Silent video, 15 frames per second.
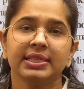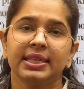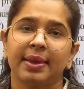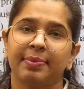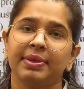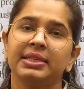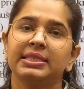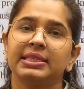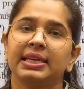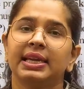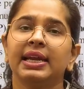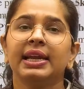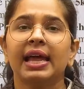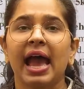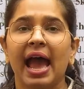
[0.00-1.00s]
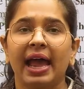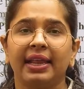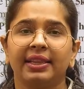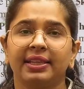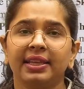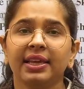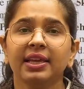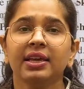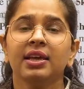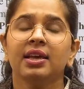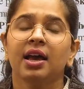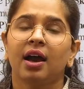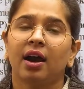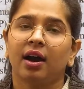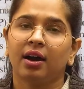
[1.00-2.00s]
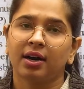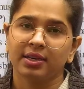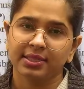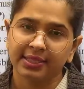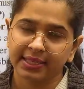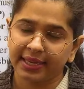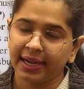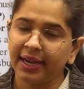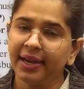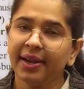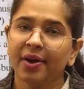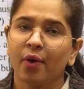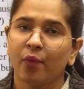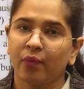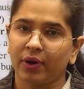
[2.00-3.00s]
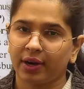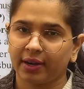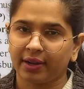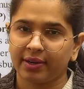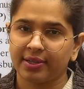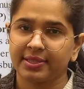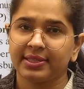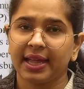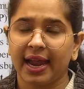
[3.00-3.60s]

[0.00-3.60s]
semi-skilled and the skilled workers.